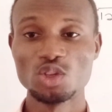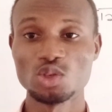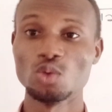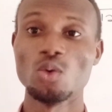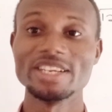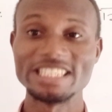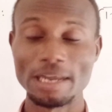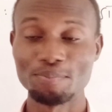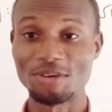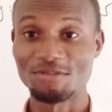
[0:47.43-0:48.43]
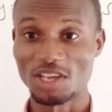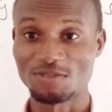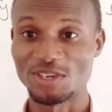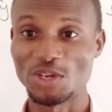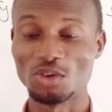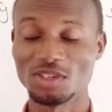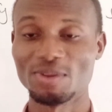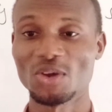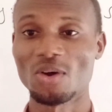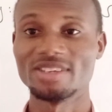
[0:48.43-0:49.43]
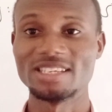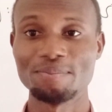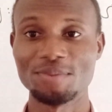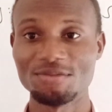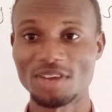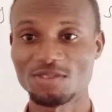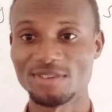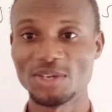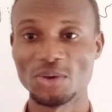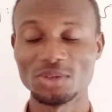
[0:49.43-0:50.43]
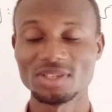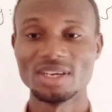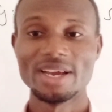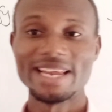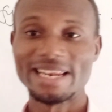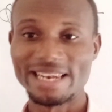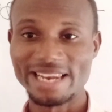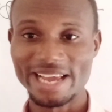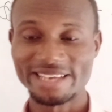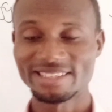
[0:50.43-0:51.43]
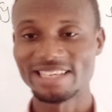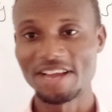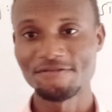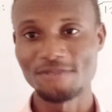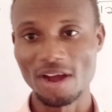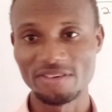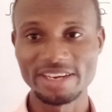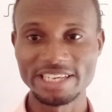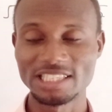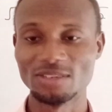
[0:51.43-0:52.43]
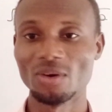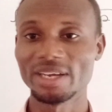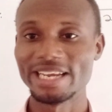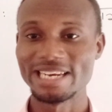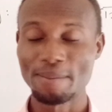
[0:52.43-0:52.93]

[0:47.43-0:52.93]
to watch the previous videos because the previous videos lays the foundation, okay,